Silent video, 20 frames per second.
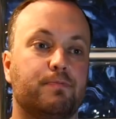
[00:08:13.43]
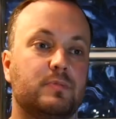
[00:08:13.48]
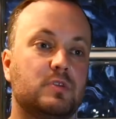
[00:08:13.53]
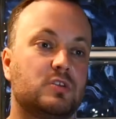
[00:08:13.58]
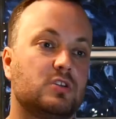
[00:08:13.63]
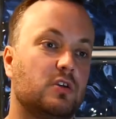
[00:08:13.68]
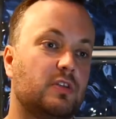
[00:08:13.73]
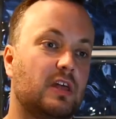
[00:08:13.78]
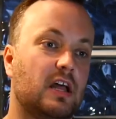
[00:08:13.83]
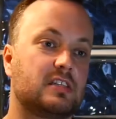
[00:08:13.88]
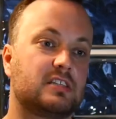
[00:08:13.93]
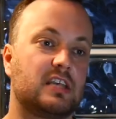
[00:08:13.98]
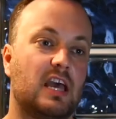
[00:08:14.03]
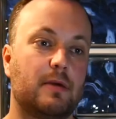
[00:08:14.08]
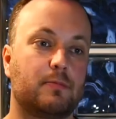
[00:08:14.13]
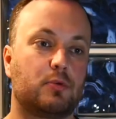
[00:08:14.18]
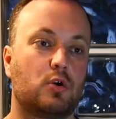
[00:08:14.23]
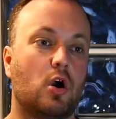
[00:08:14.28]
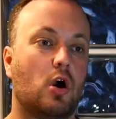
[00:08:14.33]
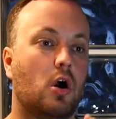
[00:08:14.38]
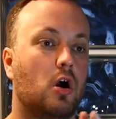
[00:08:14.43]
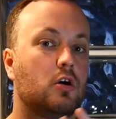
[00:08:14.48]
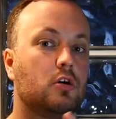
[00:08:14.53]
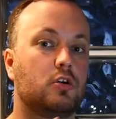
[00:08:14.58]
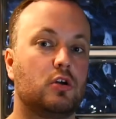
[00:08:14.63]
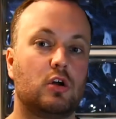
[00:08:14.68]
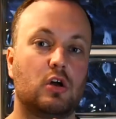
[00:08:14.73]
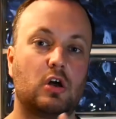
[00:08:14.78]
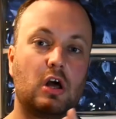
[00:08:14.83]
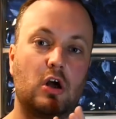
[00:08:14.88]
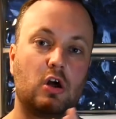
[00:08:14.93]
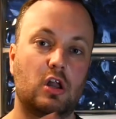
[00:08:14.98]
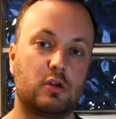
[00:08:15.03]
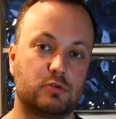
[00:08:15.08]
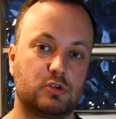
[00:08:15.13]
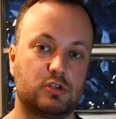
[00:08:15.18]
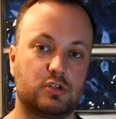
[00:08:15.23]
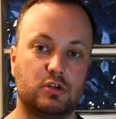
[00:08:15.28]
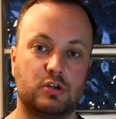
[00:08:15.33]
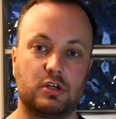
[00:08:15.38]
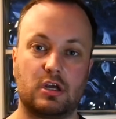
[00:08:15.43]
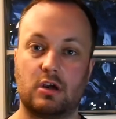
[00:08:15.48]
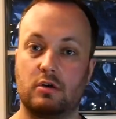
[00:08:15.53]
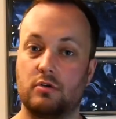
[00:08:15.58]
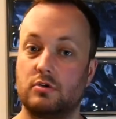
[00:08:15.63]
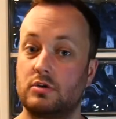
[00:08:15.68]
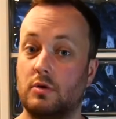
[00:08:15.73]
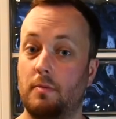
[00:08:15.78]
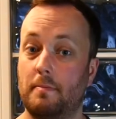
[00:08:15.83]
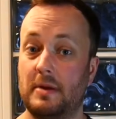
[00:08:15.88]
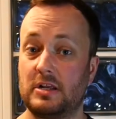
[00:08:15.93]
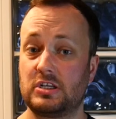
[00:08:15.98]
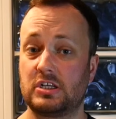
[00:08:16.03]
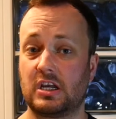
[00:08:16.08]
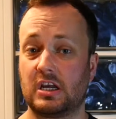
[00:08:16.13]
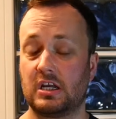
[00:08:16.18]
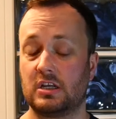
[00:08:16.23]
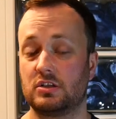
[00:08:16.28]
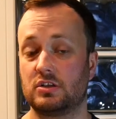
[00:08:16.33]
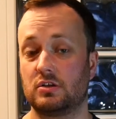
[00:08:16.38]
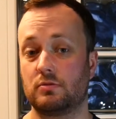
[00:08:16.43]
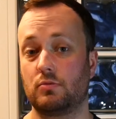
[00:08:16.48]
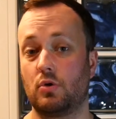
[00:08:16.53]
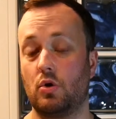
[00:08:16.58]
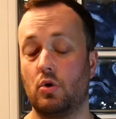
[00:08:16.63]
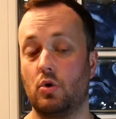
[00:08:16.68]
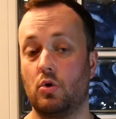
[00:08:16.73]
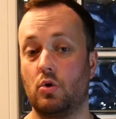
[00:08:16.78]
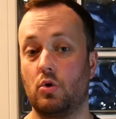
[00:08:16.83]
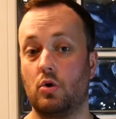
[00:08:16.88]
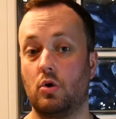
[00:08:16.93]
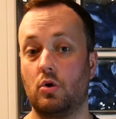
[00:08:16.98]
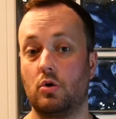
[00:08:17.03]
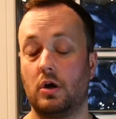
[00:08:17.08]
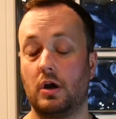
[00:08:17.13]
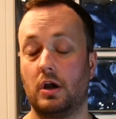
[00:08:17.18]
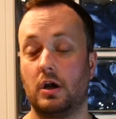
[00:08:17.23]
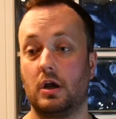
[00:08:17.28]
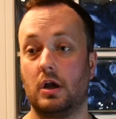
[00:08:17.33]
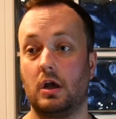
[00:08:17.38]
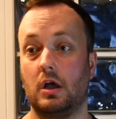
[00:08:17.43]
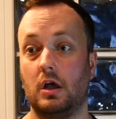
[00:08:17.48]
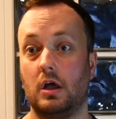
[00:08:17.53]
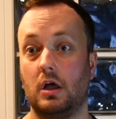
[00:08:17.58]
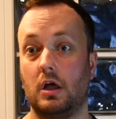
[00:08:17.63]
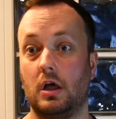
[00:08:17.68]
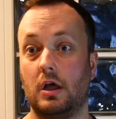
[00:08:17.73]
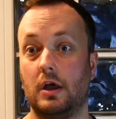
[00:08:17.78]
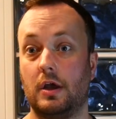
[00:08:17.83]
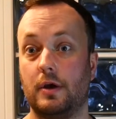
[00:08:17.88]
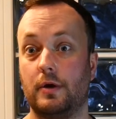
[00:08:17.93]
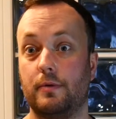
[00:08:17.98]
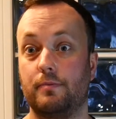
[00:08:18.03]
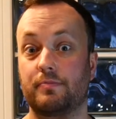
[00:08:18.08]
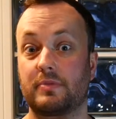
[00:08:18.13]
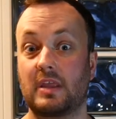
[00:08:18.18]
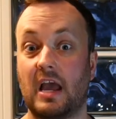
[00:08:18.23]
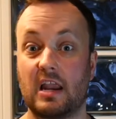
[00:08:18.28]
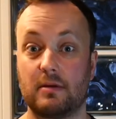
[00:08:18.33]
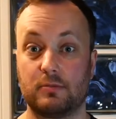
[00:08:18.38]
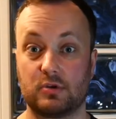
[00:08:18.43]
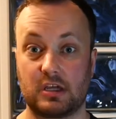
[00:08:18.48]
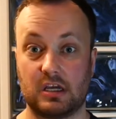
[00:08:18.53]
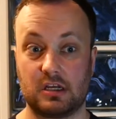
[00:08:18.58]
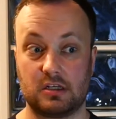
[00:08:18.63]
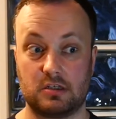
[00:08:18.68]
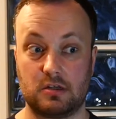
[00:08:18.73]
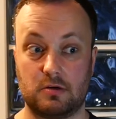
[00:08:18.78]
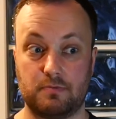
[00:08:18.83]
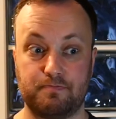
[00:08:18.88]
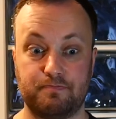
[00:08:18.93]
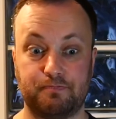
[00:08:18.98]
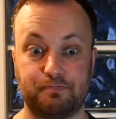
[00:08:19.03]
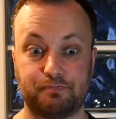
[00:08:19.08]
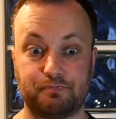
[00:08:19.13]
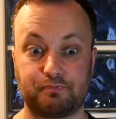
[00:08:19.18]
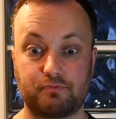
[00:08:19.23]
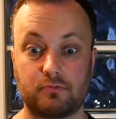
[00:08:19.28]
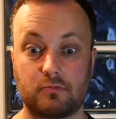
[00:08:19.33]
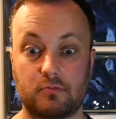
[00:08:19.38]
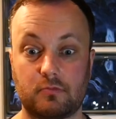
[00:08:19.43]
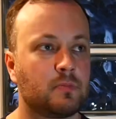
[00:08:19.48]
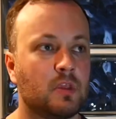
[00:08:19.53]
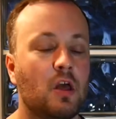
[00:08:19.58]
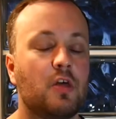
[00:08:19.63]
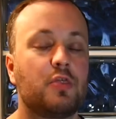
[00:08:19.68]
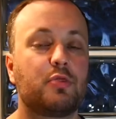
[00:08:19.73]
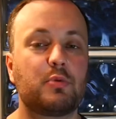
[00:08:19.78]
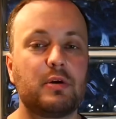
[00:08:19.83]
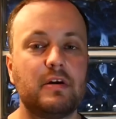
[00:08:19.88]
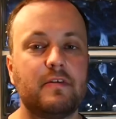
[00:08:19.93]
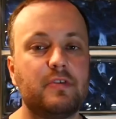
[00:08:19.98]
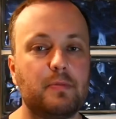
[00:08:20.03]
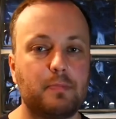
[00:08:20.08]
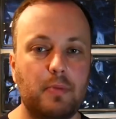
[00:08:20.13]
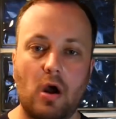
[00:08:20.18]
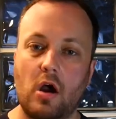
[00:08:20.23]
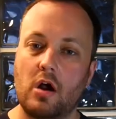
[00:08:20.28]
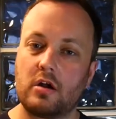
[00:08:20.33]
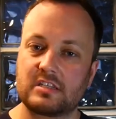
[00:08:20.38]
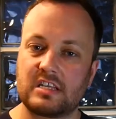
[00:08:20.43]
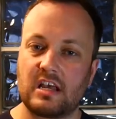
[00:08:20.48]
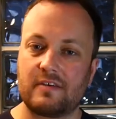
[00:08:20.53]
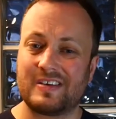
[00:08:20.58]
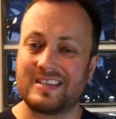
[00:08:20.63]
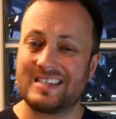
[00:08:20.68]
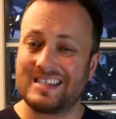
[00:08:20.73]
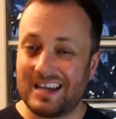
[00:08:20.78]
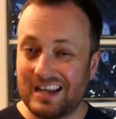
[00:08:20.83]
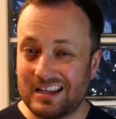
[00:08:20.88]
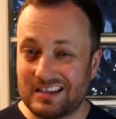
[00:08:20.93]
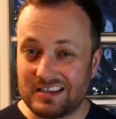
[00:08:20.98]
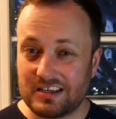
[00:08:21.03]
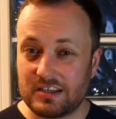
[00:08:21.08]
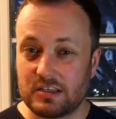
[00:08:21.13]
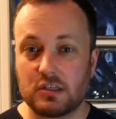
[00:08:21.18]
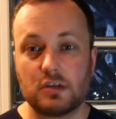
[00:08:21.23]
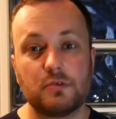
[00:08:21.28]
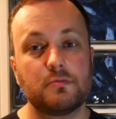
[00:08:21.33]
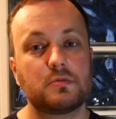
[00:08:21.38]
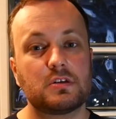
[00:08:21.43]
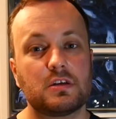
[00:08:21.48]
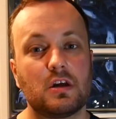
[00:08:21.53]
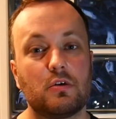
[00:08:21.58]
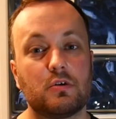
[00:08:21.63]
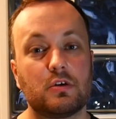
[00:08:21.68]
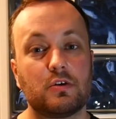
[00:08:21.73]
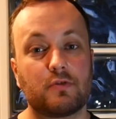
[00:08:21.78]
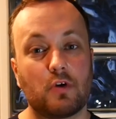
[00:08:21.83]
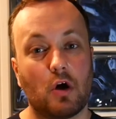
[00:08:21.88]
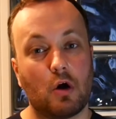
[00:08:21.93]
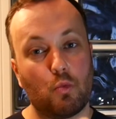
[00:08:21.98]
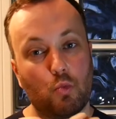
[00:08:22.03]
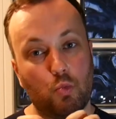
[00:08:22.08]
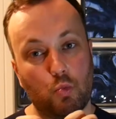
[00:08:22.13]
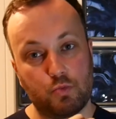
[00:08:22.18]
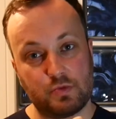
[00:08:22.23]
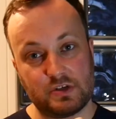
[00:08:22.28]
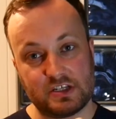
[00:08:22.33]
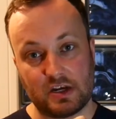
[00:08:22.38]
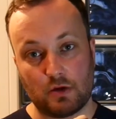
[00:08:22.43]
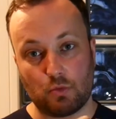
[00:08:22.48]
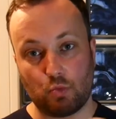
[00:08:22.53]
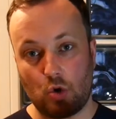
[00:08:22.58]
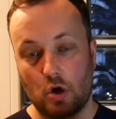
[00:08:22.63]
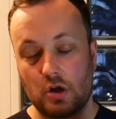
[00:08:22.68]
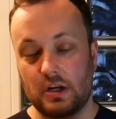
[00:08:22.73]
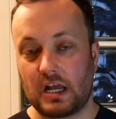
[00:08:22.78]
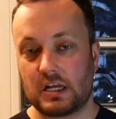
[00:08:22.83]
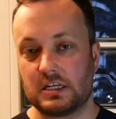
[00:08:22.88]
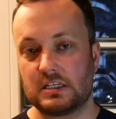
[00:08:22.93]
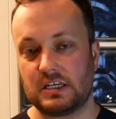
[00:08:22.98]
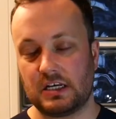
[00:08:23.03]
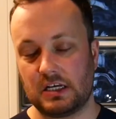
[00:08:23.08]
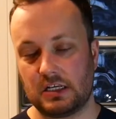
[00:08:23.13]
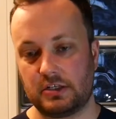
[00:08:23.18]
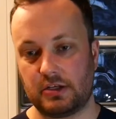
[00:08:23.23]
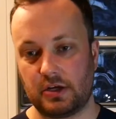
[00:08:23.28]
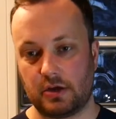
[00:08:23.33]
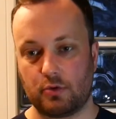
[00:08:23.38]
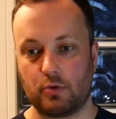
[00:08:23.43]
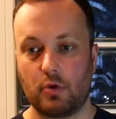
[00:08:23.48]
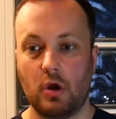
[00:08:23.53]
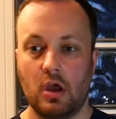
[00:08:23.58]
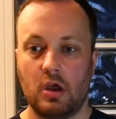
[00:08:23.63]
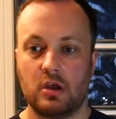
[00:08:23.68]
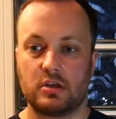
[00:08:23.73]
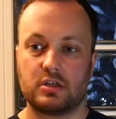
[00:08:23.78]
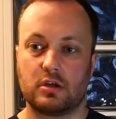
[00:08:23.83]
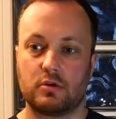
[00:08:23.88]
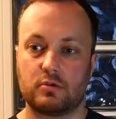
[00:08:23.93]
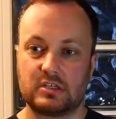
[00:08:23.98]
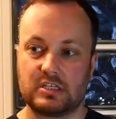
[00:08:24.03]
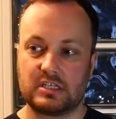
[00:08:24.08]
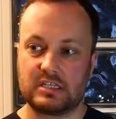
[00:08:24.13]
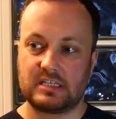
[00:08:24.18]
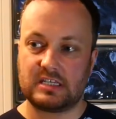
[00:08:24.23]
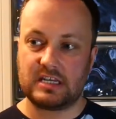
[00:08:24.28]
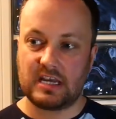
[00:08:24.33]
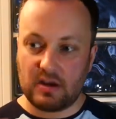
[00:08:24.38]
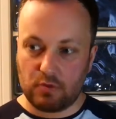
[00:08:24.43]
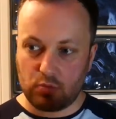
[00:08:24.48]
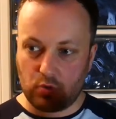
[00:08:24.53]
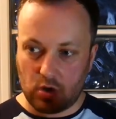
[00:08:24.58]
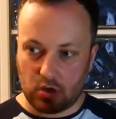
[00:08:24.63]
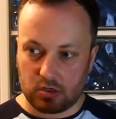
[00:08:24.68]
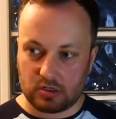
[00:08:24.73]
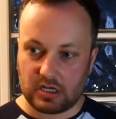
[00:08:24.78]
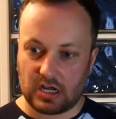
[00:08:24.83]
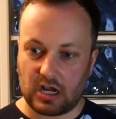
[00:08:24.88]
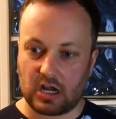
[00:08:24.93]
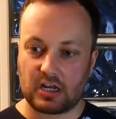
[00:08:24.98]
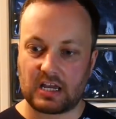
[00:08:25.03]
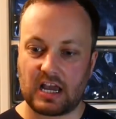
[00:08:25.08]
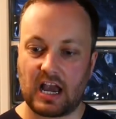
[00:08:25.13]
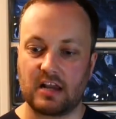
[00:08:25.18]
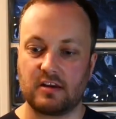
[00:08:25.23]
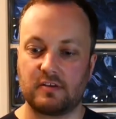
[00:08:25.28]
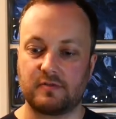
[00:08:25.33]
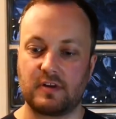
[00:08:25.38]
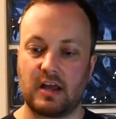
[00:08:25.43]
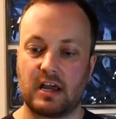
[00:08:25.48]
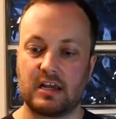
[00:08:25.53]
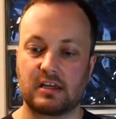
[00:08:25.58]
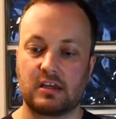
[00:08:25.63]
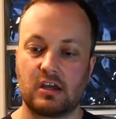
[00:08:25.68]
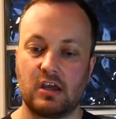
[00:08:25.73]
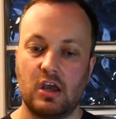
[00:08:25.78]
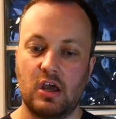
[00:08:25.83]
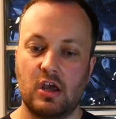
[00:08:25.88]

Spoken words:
So that's Epcot, Hollywood Studios, Magic Kingdom, or Animal Kingdom. 3 of the parks have a tiered system, so you've got tier 1 and tier 2. So tier 1 are kind of like